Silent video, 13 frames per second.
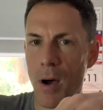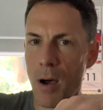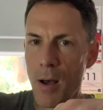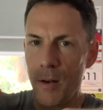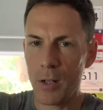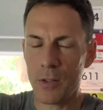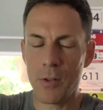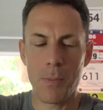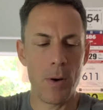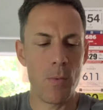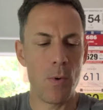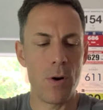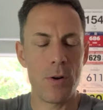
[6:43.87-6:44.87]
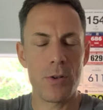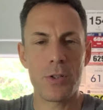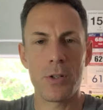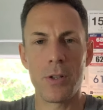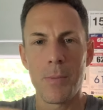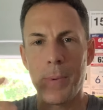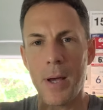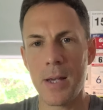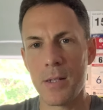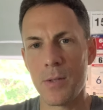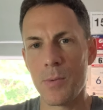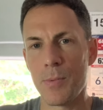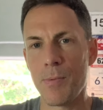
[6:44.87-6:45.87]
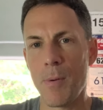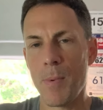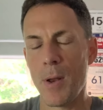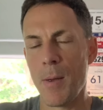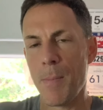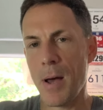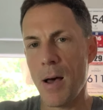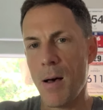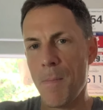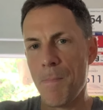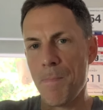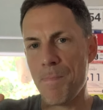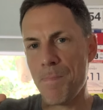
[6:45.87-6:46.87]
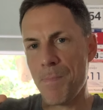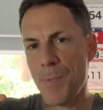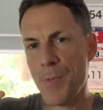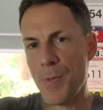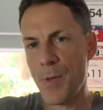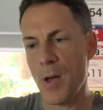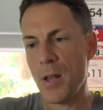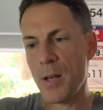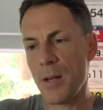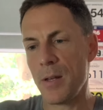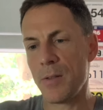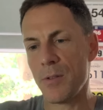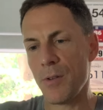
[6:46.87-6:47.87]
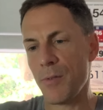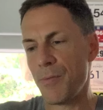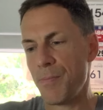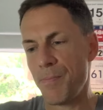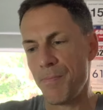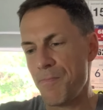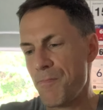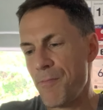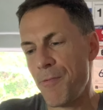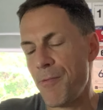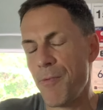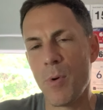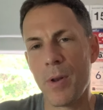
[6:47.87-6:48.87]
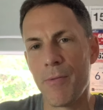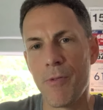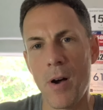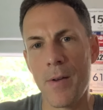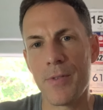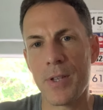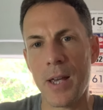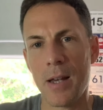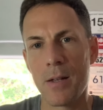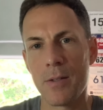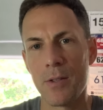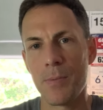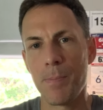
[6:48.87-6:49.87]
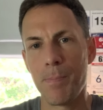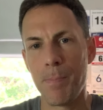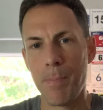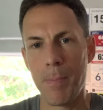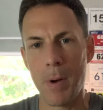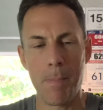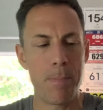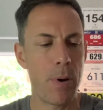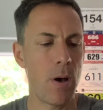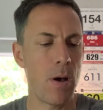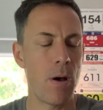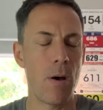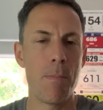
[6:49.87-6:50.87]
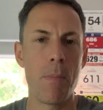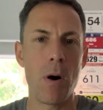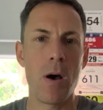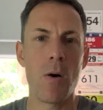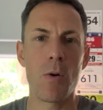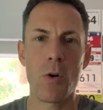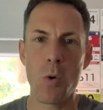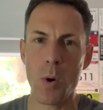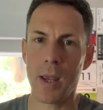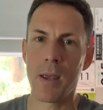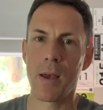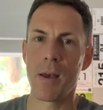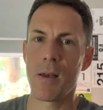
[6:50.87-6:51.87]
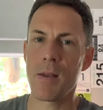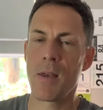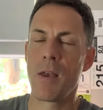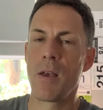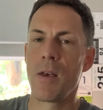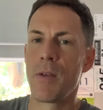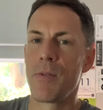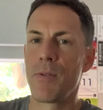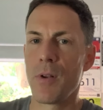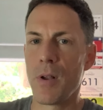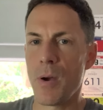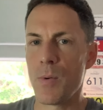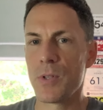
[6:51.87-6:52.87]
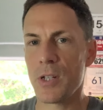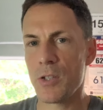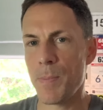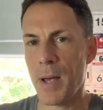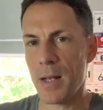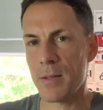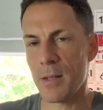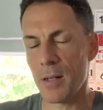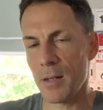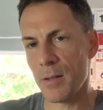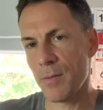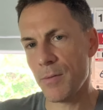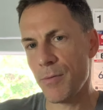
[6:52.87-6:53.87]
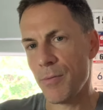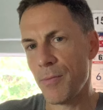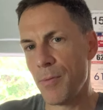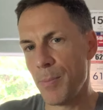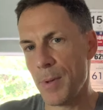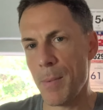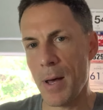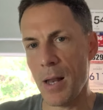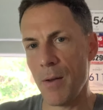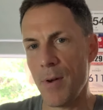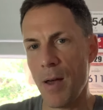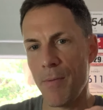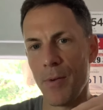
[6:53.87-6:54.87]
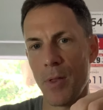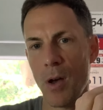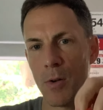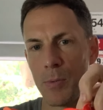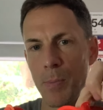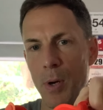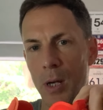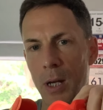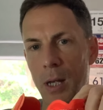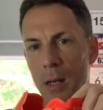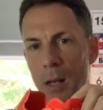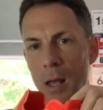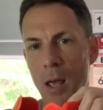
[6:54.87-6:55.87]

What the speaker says: I looked at my watch and the pace was probably about 30 to 45 seconds per mile quicker than I was expecting from the amount of effort that I was putting in.